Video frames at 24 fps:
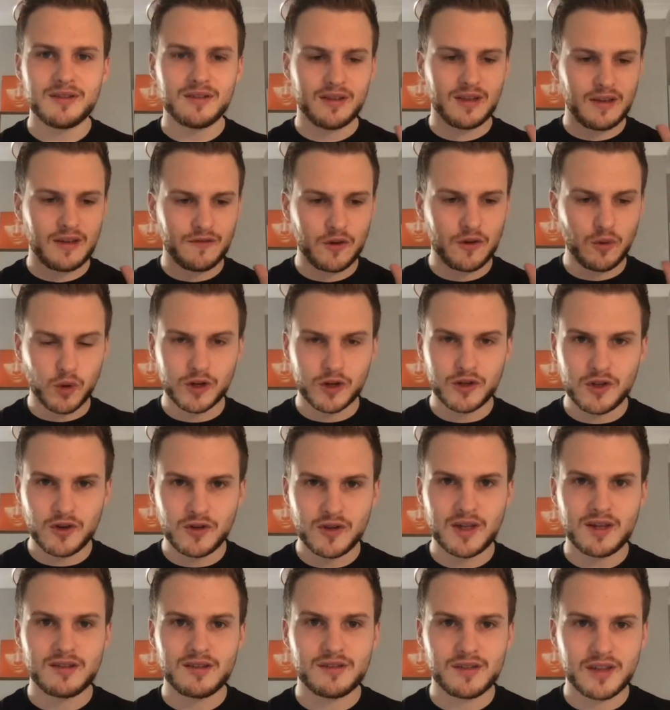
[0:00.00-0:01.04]
If you want to do
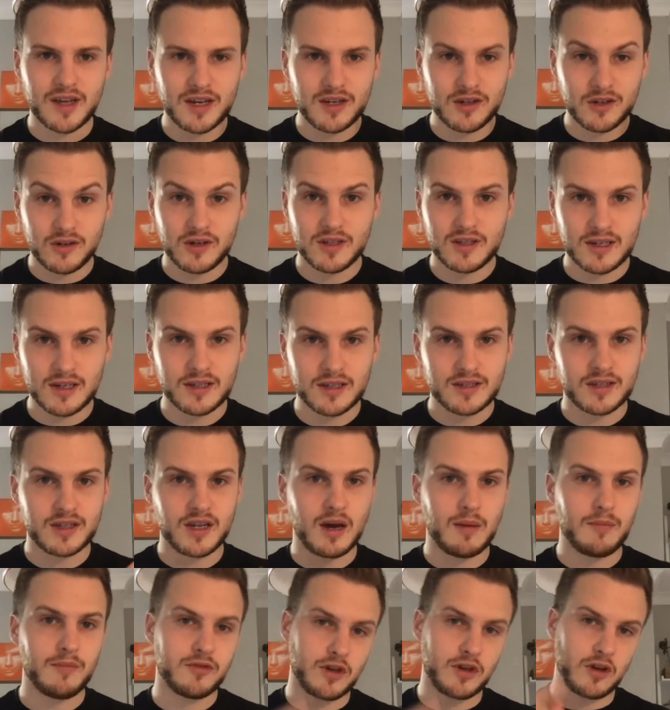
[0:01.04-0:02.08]
this, then you need to listen up.